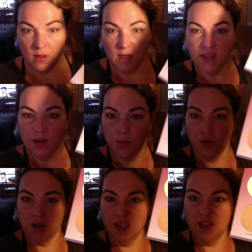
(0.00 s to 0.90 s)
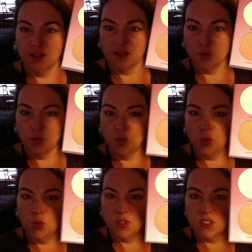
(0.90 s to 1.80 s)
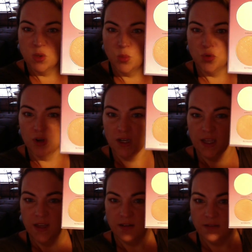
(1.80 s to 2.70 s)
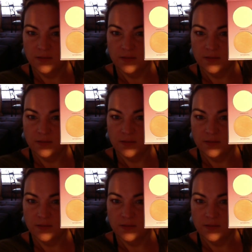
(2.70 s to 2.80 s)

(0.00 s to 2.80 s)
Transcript: Isn't it pretty? Ooh, it's so pretty.